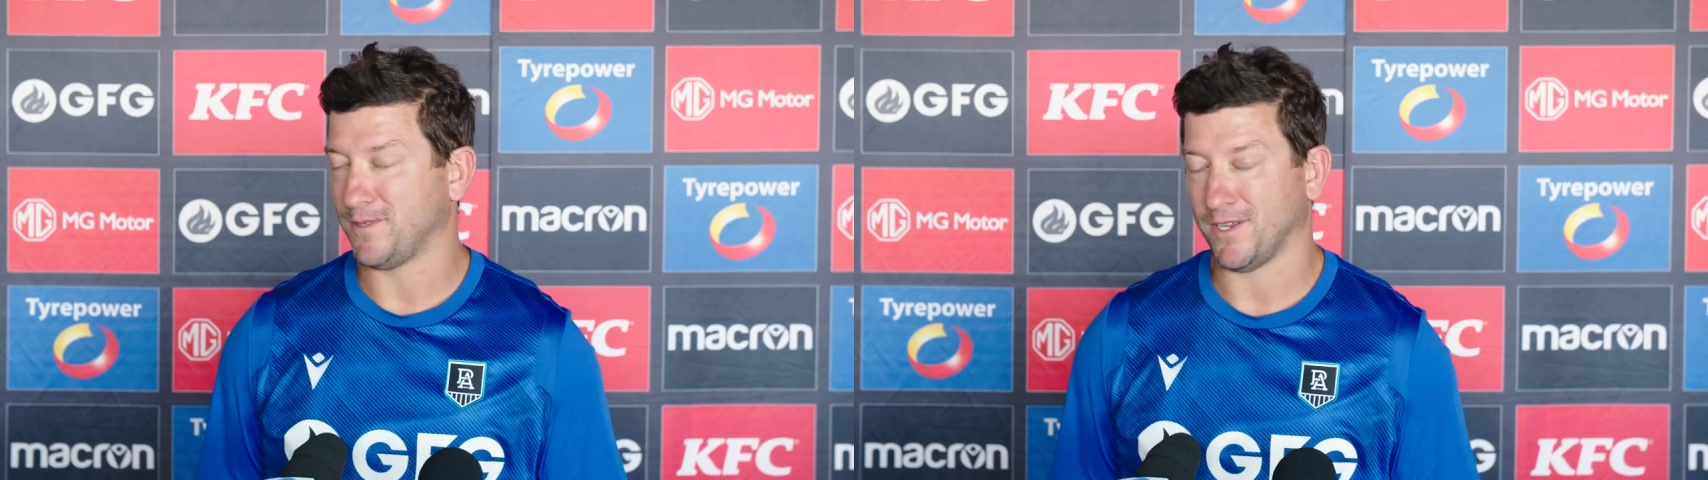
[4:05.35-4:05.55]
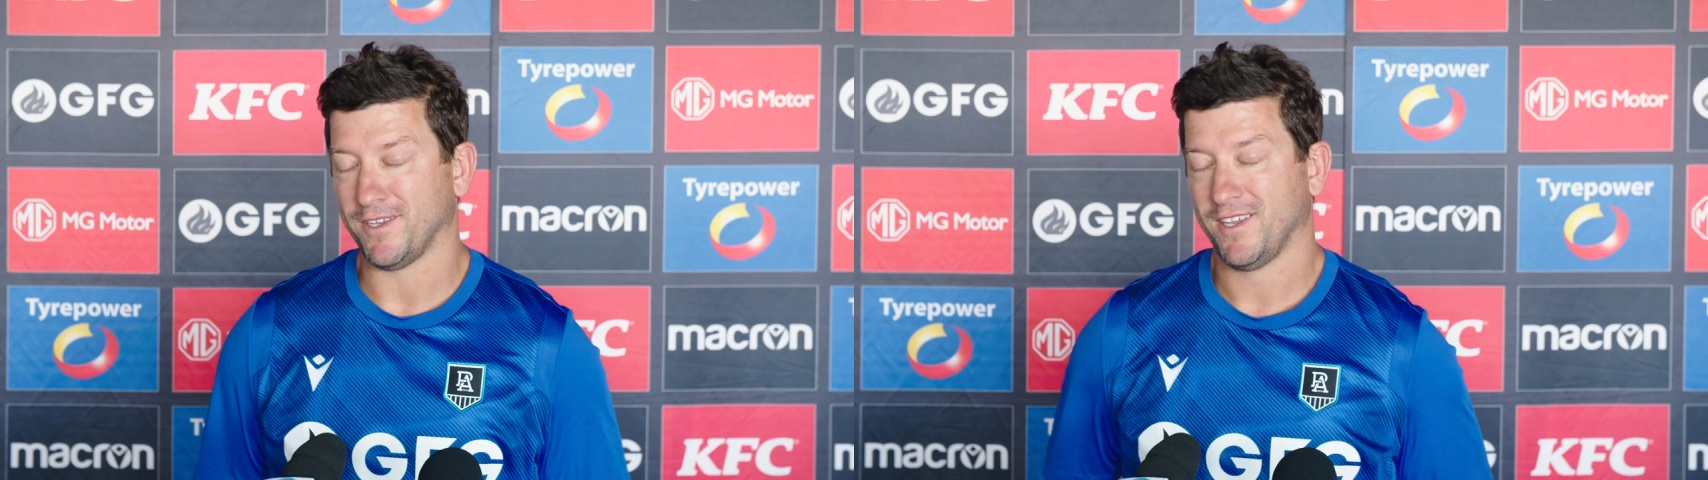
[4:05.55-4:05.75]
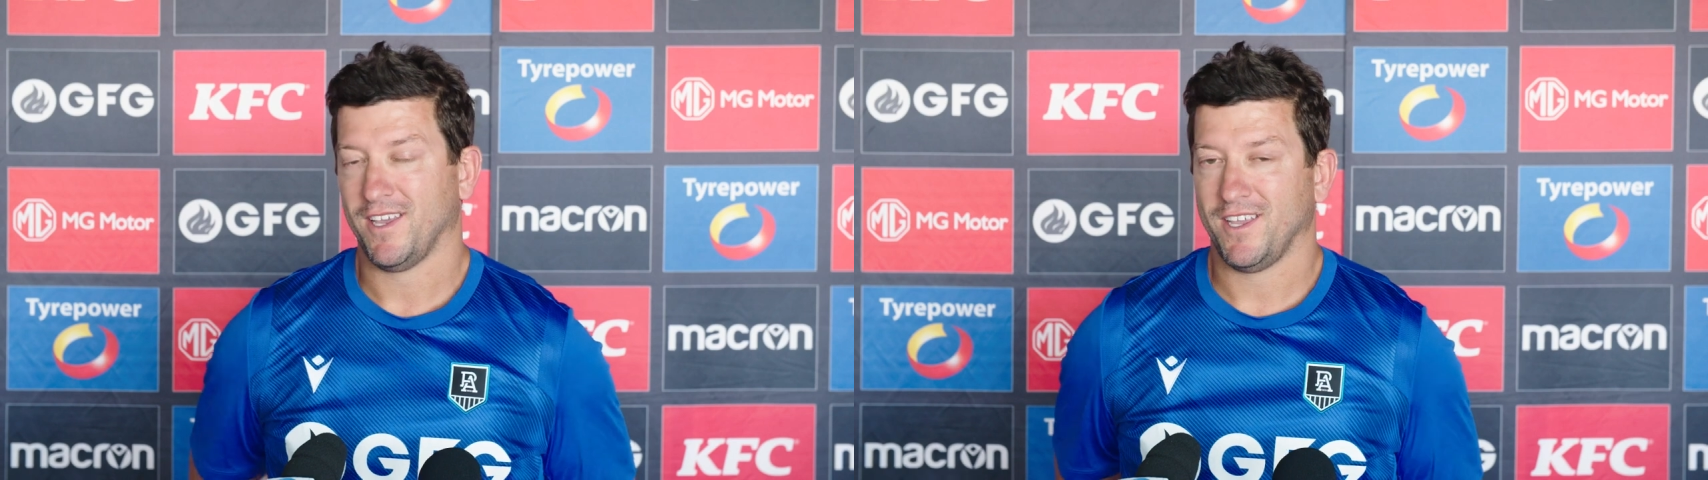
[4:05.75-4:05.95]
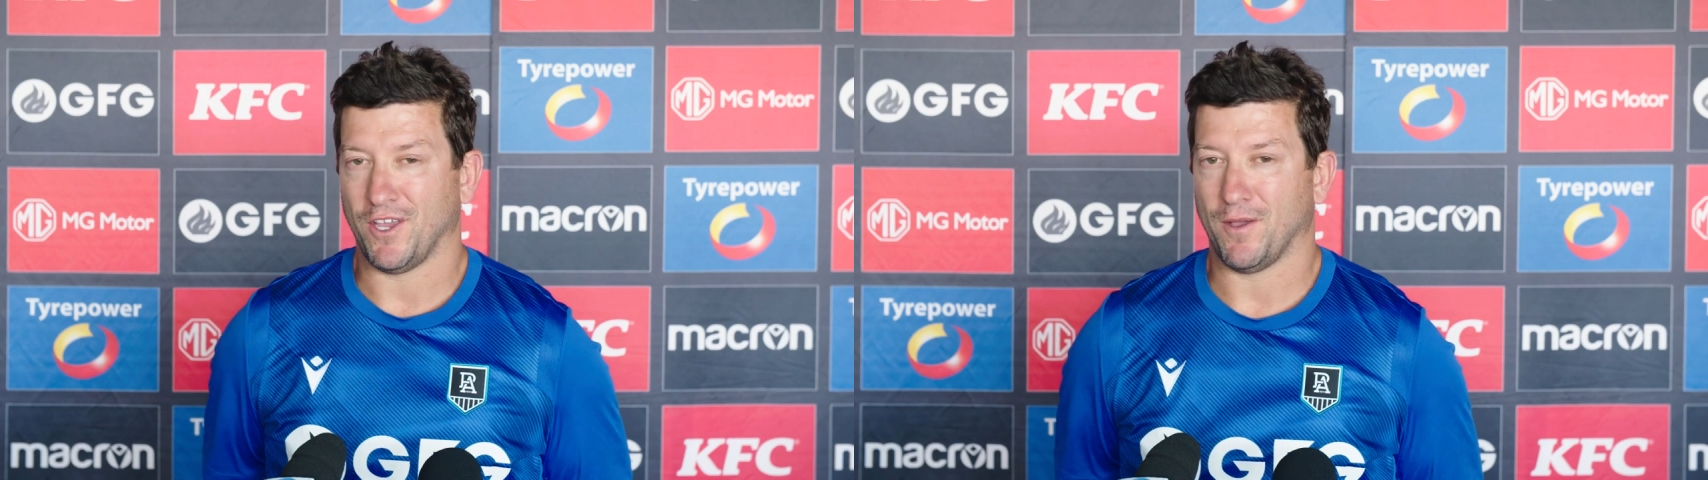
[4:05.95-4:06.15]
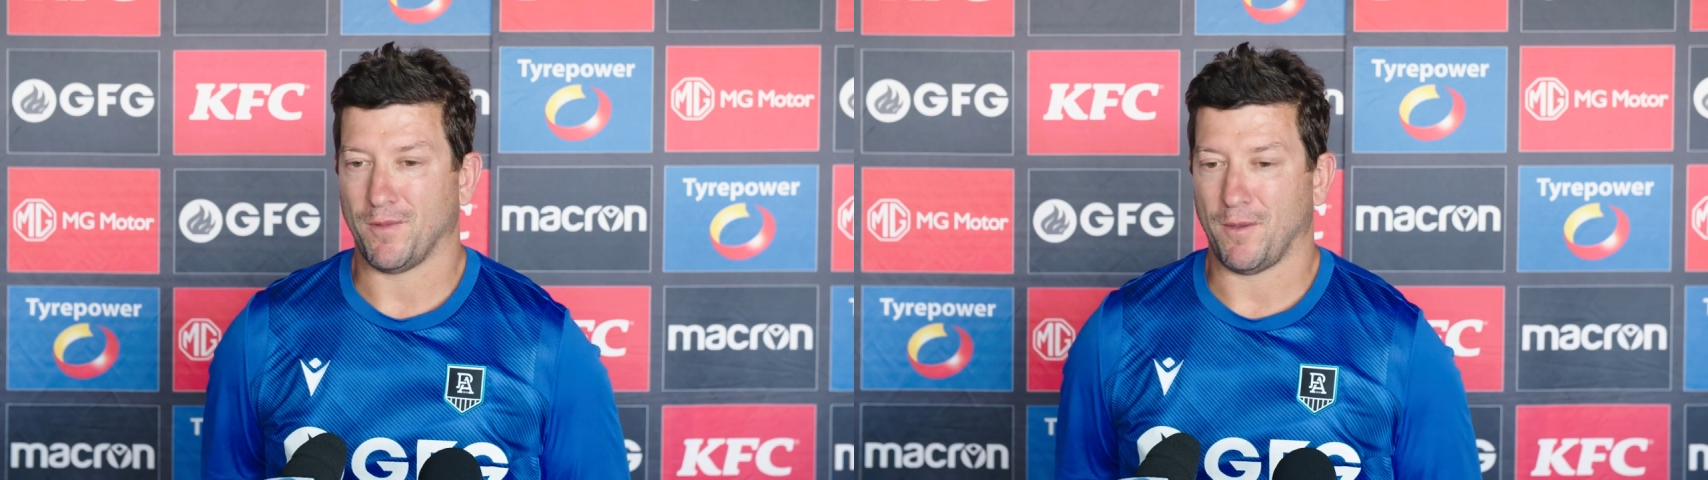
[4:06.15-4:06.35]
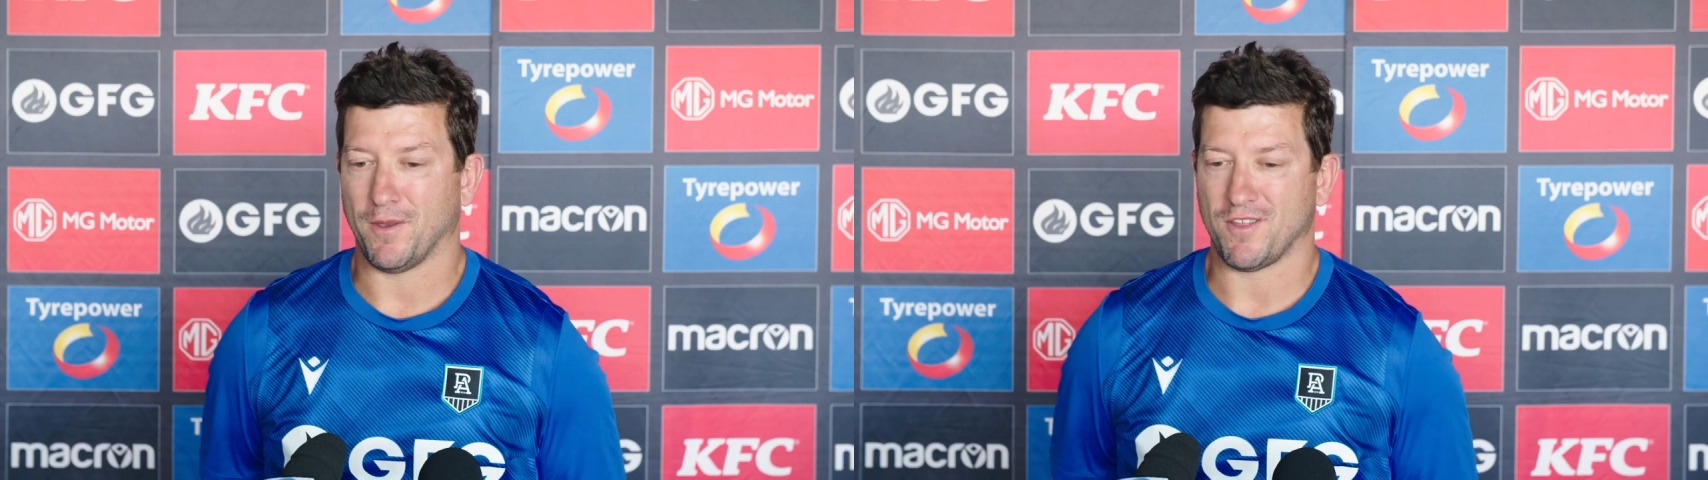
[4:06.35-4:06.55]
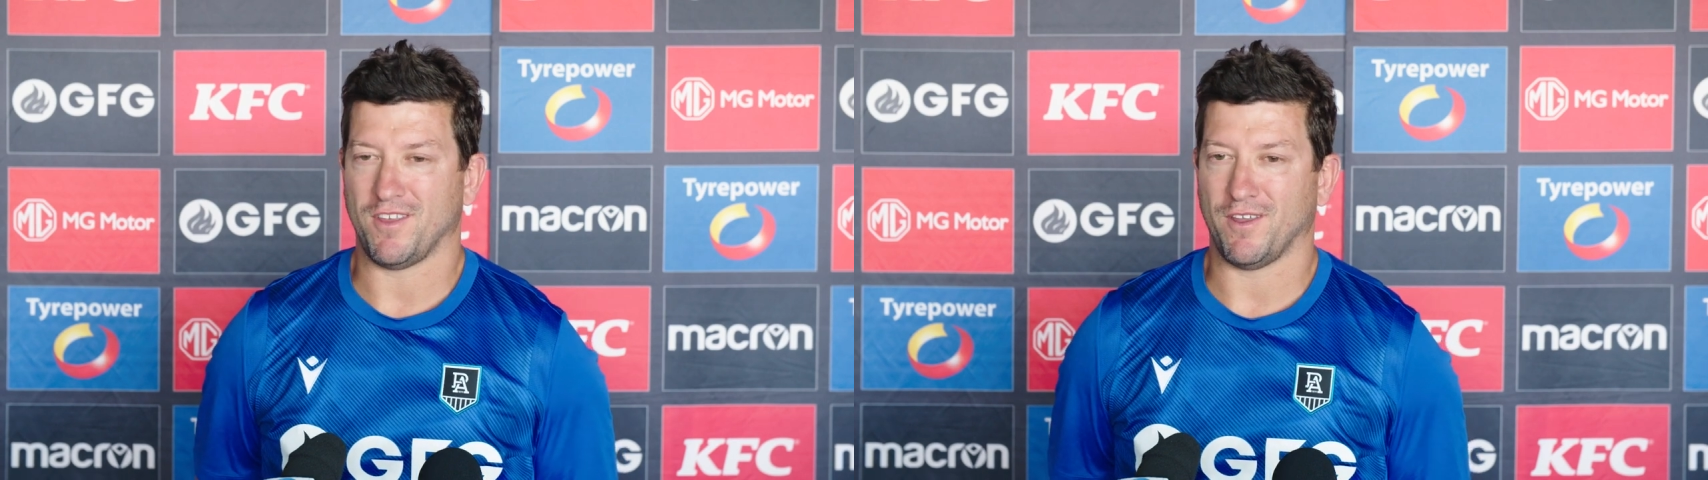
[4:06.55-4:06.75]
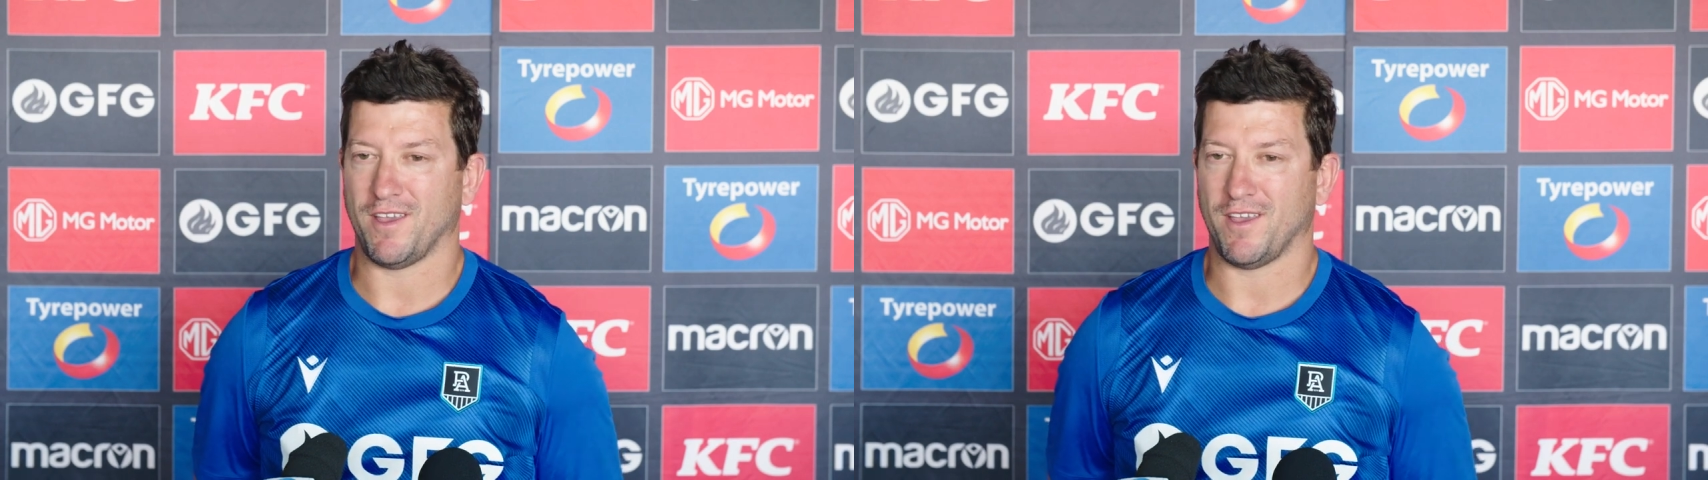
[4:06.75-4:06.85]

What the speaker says: So I'm listing